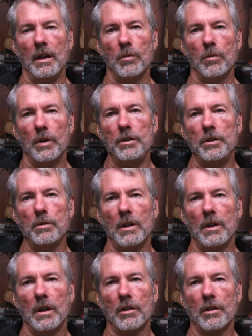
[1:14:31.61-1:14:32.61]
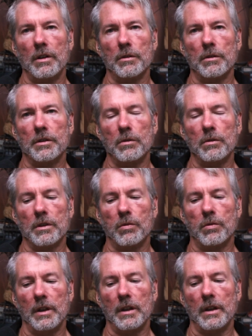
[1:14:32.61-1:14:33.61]
when you agree to a 2 and
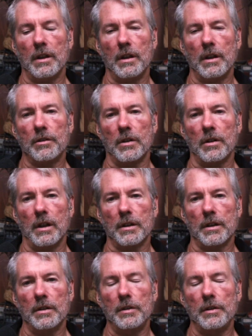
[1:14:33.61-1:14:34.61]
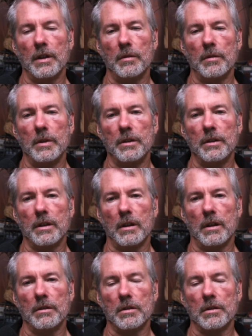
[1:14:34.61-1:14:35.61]
20 contract, if you give $1 million
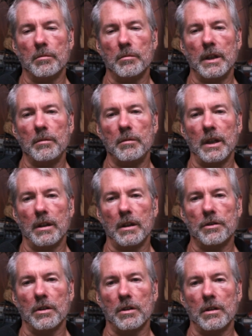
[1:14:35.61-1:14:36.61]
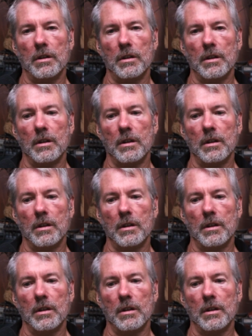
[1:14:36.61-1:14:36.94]
to a money manager,